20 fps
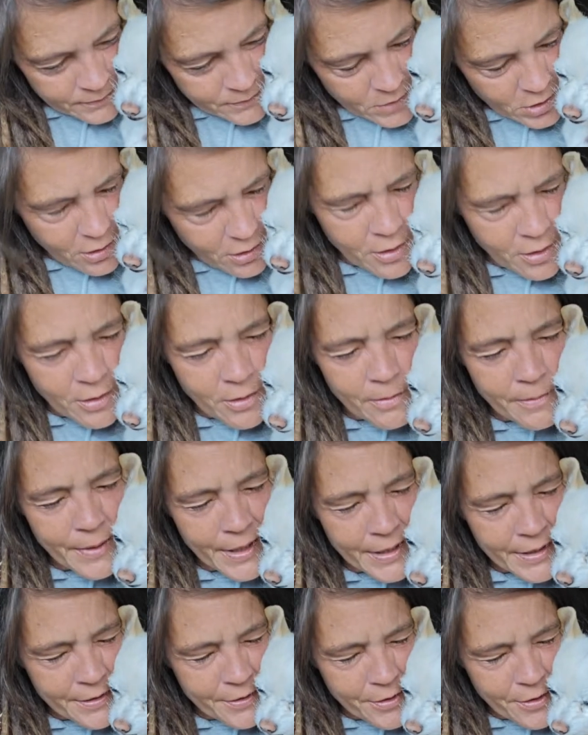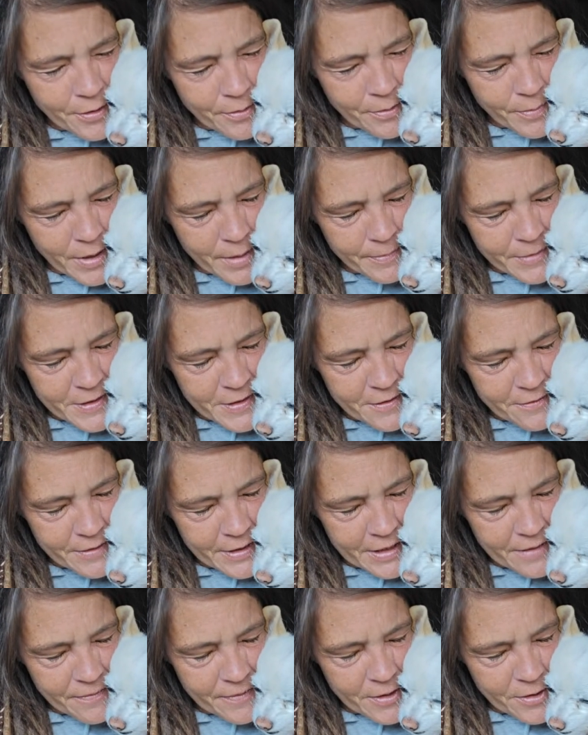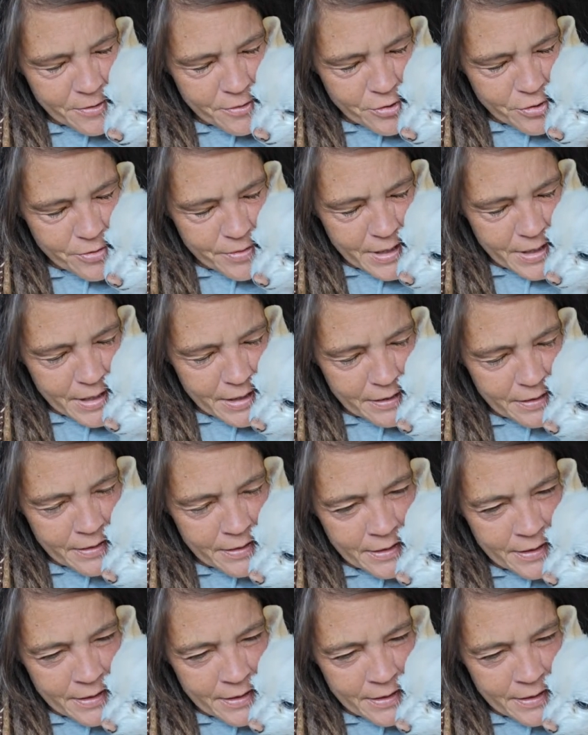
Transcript: Oh, I know. Mommy's gonna give you a treat.